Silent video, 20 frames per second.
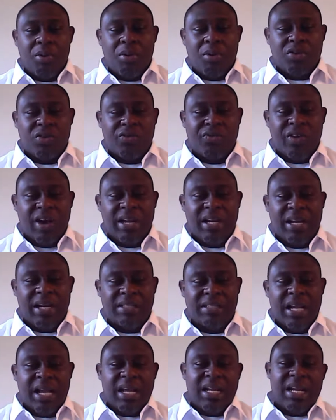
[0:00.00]
personal
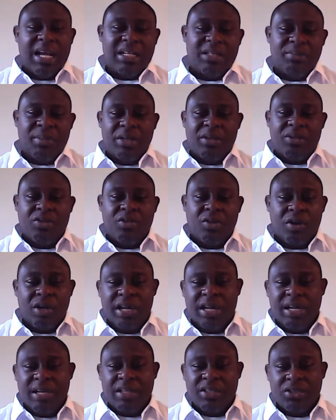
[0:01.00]
finance that's being
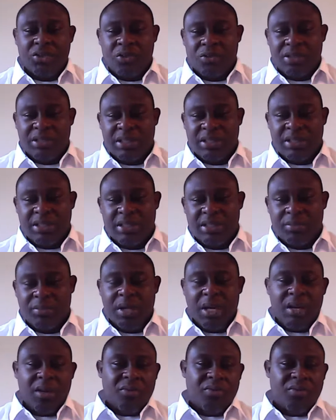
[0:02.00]
taught in the school system.